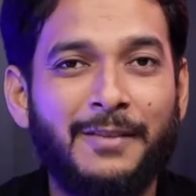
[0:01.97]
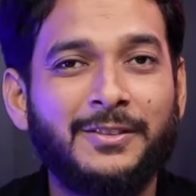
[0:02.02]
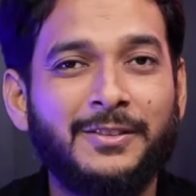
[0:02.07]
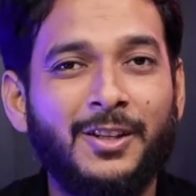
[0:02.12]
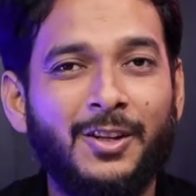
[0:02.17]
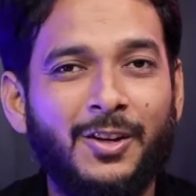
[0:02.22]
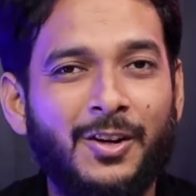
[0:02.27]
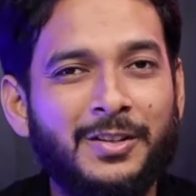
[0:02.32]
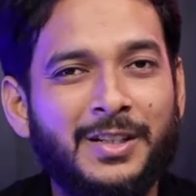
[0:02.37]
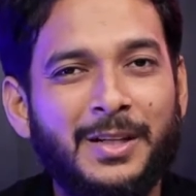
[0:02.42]

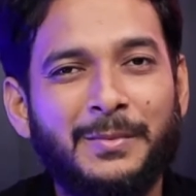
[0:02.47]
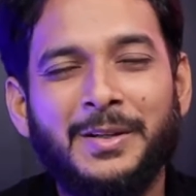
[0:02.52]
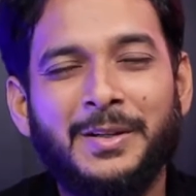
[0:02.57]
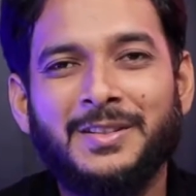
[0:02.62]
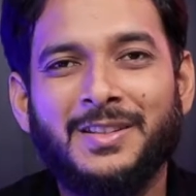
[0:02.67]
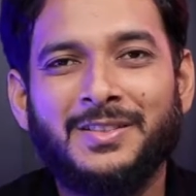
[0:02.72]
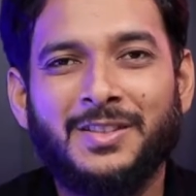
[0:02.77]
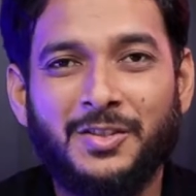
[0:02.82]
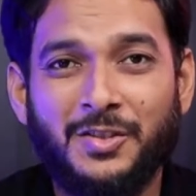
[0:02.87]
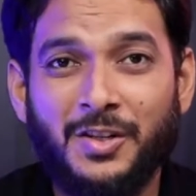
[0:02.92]
After a long time,
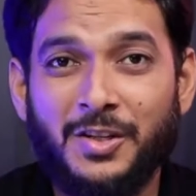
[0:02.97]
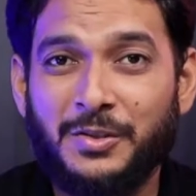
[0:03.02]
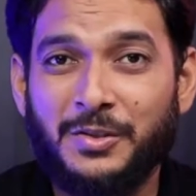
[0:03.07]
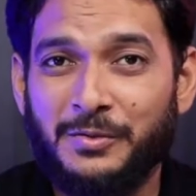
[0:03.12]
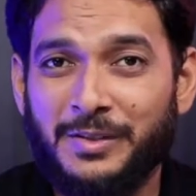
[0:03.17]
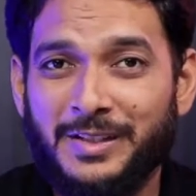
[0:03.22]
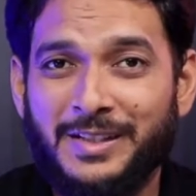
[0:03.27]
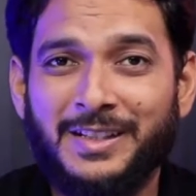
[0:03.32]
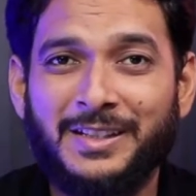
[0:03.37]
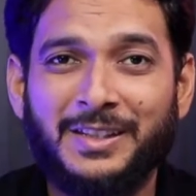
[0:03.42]
I just start
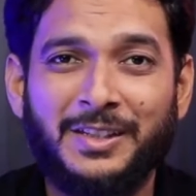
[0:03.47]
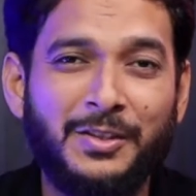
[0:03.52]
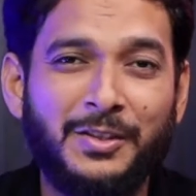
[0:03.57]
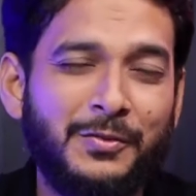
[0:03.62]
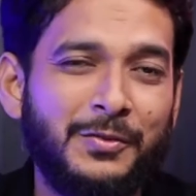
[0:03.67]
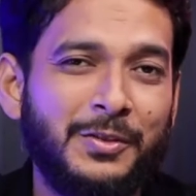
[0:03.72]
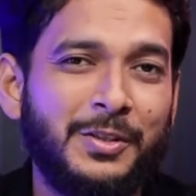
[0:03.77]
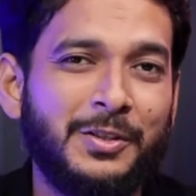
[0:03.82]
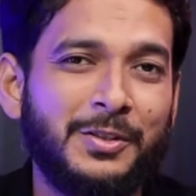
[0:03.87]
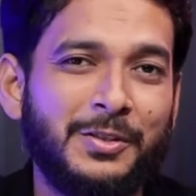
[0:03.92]
creating
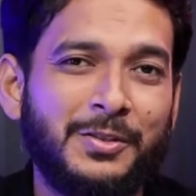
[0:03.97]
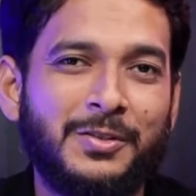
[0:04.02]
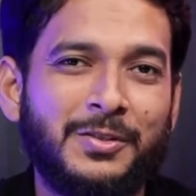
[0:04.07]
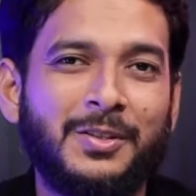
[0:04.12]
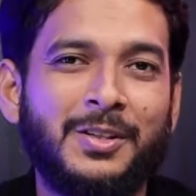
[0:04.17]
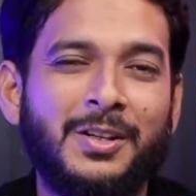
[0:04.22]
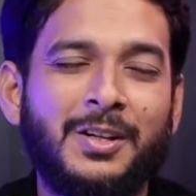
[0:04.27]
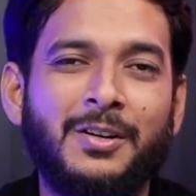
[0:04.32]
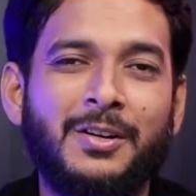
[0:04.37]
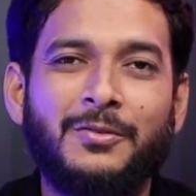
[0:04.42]
new
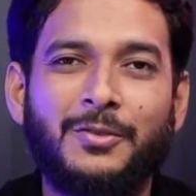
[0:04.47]
videos